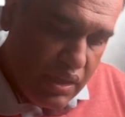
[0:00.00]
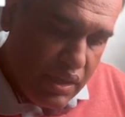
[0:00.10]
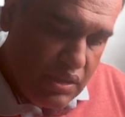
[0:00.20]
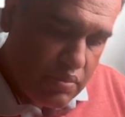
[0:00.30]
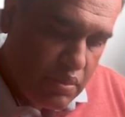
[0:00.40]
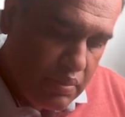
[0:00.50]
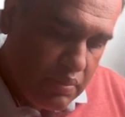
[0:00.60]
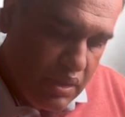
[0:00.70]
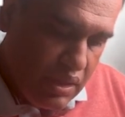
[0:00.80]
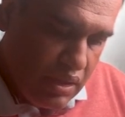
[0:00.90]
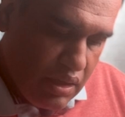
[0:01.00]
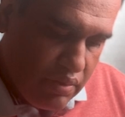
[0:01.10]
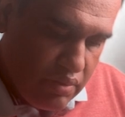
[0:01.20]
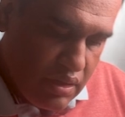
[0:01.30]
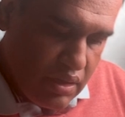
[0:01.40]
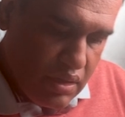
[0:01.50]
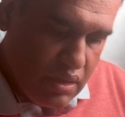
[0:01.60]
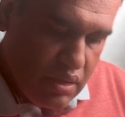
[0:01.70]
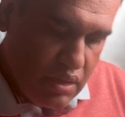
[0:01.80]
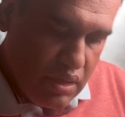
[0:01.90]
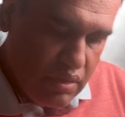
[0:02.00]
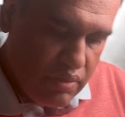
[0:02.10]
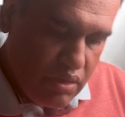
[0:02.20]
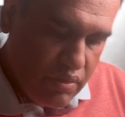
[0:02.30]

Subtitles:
A is probably our liver